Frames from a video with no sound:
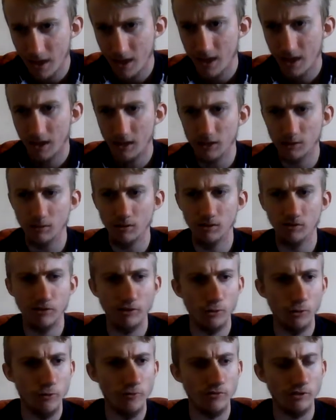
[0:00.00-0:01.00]
as well as the
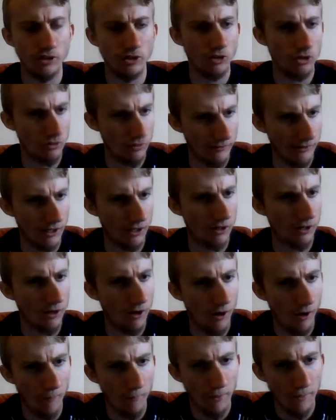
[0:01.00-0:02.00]
Northern Junior
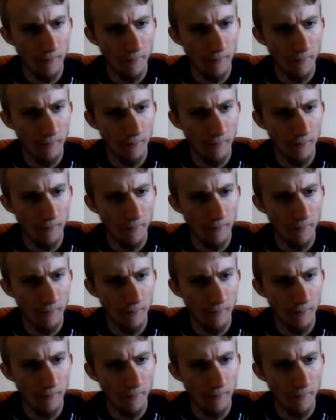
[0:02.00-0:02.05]
Cup.